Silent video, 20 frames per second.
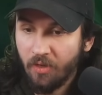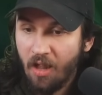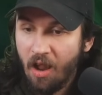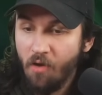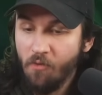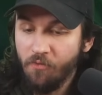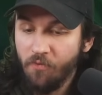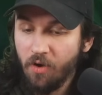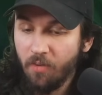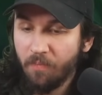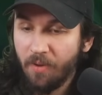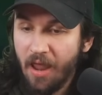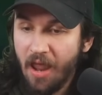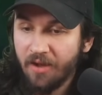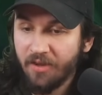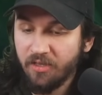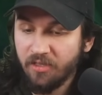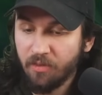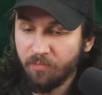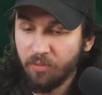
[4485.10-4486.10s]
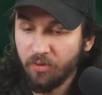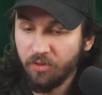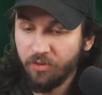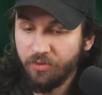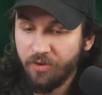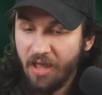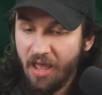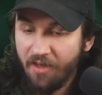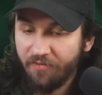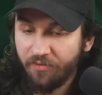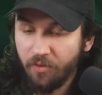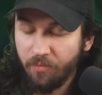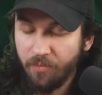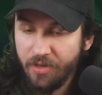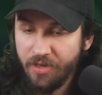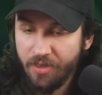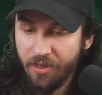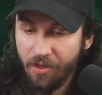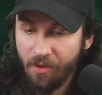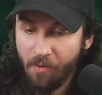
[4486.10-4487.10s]
How far back does a balloon have to
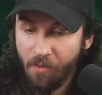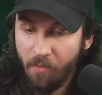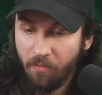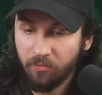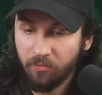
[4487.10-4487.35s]
be, though?